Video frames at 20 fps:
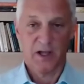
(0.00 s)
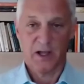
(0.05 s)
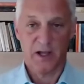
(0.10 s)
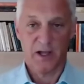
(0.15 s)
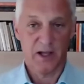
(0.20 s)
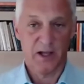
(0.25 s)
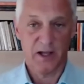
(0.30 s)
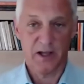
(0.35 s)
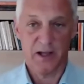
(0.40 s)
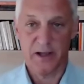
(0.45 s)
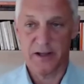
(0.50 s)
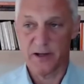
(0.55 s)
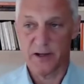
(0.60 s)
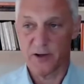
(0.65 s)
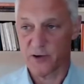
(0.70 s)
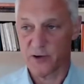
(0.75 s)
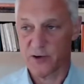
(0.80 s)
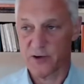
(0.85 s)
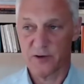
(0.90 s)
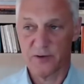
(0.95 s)
uh, you
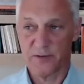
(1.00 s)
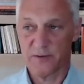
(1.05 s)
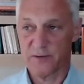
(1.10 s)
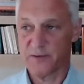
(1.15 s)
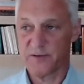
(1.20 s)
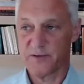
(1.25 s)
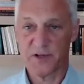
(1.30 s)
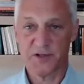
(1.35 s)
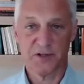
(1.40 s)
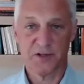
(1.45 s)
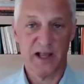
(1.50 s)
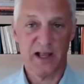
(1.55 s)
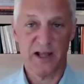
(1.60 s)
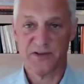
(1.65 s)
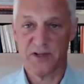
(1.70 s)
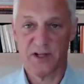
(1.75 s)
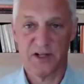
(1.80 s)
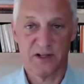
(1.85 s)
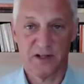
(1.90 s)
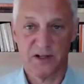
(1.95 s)
know, digital
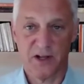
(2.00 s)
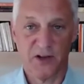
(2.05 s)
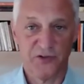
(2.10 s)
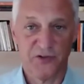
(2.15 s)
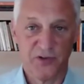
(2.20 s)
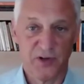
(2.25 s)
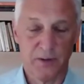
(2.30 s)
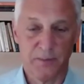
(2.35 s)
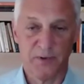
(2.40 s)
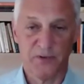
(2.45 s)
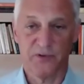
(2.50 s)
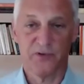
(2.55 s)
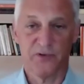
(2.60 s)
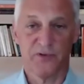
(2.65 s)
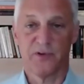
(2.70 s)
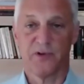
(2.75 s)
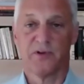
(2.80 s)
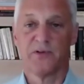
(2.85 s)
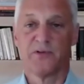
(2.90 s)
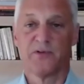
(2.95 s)
asset custody
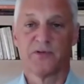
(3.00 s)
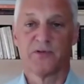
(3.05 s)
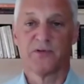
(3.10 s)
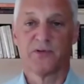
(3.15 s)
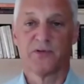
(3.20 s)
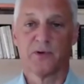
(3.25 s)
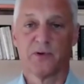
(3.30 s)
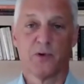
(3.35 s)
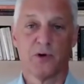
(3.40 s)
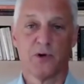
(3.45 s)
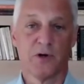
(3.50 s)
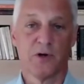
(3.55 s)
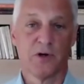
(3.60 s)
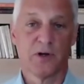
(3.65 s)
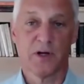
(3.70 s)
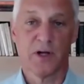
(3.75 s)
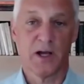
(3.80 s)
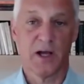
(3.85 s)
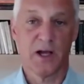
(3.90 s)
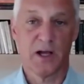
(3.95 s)
businesses
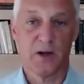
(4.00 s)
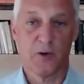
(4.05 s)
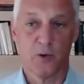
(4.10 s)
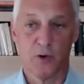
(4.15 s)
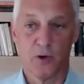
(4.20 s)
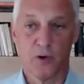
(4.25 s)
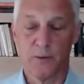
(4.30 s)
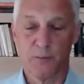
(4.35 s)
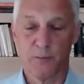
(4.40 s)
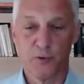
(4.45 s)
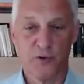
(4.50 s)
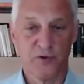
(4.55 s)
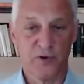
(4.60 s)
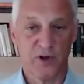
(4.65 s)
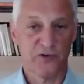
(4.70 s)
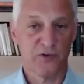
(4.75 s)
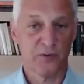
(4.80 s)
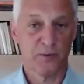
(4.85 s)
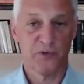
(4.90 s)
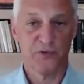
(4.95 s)
or uh, or improve
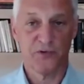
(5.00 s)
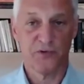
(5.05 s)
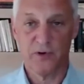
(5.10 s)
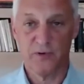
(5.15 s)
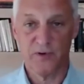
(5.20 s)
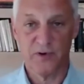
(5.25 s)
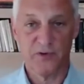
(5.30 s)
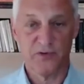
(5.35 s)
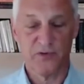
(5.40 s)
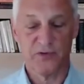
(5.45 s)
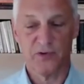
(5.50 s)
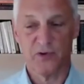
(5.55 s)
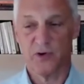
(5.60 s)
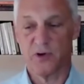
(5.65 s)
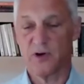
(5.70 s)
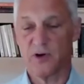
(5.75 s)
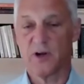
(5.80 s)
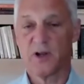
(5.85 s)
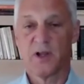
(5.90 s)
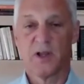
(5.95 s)
customer service
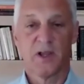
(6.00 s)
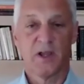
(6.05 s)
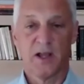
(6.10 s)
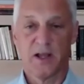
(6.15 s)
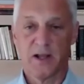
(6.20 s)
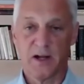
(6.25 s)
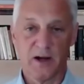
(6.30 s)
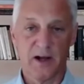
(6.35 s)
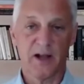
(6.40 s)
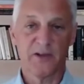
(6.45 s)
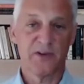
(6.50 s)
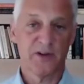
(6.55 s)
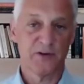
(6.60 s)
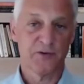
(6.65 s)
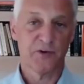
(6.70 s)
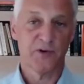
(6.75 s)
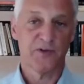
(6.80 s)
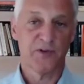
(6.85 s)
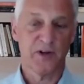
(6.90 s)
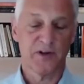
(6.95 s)
or you know, et
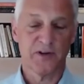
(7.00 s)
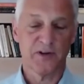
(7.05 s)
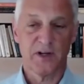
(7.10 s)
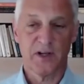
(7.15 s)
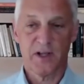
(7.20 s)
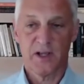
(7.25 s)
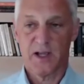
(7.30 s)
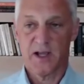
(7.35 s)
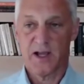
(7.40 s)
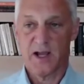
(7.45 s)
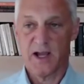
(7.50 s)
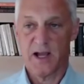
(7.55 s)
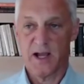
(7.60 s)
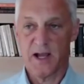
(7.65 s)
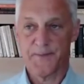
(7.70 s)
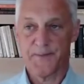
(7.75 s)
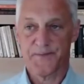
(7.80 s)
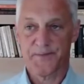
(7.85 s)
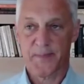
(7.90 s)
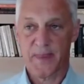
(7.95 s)
cetera, et cetera.
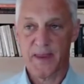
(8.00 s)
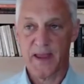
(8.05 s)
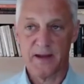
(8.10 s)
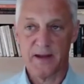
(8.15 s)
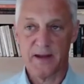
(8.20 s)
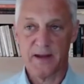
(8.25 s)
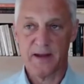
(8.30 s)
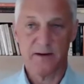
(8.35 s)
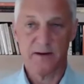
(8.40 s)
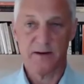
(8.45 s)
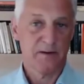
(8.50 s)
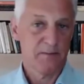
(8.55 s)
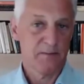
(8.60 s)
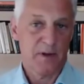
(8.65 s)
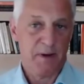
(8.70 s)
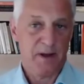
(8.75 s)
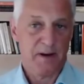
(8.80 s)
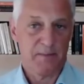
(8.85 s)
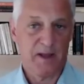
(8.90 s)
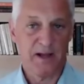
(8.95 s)
Um, and
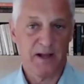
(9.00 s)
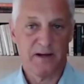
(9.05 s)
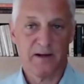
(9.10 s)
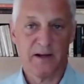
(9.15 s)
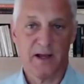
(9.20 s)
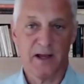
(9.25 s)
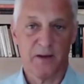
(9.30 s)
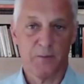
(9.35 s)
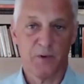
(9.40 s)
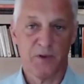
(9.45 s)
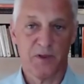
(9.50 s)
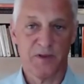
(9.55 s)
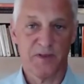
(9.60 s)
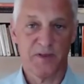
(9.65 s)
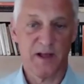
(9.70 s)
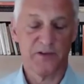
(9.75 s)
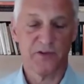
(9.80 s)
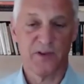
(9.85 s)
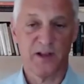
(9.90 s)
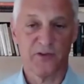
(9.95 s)
bottom line, uh, we think
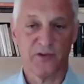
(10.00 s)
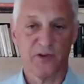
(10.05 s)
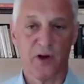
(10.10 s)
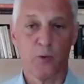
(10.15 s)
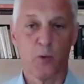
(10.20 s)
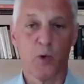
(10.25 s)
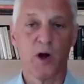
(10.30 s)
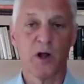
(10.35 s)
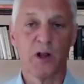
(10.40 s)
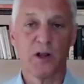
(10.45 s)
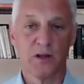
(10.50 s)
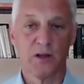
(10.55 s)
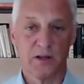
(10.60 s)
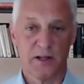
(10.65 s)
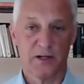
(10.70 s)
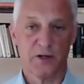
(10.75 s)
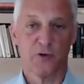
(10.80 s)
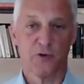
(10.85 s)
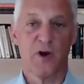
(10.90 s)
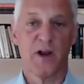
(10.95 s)
that's a, that's a well
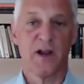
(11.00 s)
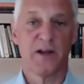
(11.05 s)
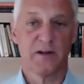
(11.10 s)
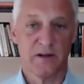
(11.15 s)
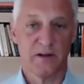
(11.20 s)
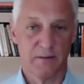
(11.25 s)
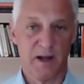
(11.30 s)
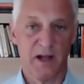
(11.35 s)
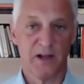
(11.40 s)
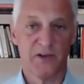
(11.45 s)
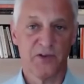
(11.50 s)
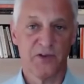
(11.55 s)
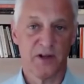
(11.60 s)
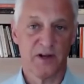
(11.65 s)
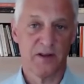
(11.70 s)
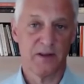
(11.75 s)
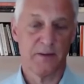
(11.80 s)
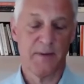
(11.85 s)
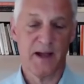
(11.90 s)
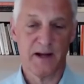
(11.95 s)
ingrained
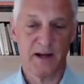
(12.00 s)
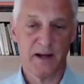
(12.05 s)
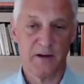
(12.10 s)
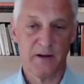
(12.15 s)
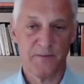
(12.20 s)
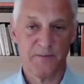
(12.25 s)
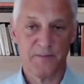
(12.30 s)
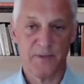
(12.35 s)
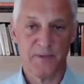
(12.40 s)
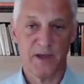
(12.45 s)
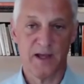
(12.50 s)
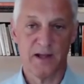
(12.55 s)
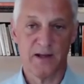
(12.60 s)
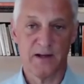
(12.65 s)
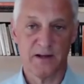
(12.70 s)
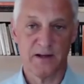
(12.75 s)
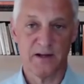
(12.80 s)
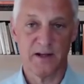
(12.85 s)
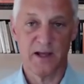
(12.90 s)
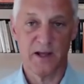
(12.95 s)
mindset in the bank now,
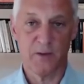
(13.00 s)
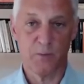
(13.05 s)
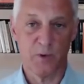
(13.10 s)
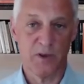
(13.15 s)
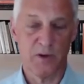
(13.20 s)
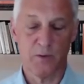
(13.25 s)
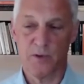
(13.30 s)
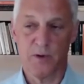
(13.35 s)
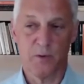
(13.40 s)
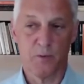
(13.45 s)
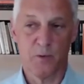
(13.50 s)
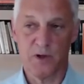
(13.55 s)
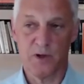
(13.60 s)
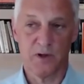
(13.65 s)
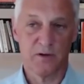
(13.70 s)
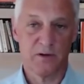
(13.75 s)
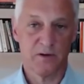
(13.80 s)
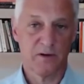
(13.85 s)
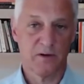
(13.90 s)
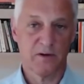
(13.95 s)
and and one that, that
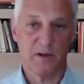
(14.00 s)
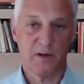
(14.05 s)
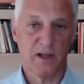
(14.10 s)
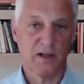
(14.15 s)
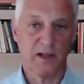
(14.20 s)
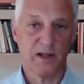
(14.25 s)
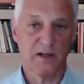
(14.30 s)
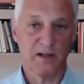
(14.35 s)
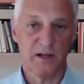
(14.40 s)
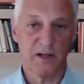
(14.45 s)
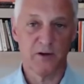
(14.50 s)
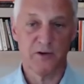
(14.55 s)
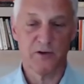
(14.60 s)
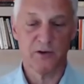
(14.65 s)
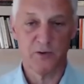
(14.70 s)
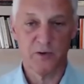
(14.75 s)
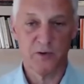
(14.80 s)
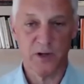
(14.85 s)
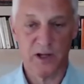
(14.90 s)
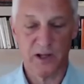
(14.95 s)
we uh, continue
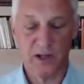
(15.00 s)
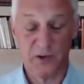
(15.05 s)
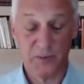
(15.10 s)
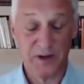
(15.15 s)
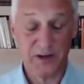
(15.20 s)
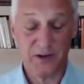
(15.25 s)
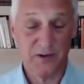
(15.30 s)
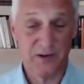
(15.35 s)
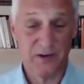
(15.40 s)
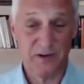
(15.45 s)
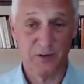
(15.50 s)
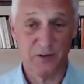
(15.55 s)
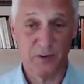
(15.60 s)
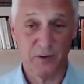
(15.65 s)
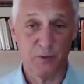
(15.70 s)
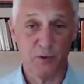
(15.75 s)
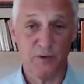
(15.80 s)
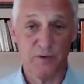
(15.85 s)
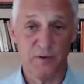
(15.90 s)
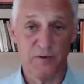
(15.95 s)
to uh, expect to, to
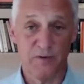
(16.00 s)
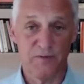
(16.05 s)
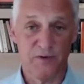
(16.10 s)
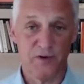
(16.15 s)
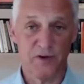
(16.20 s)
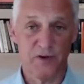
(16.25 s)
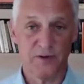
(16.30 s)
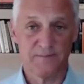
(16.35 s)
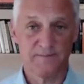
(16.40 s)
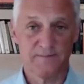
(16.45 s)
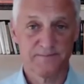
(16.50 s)
in further.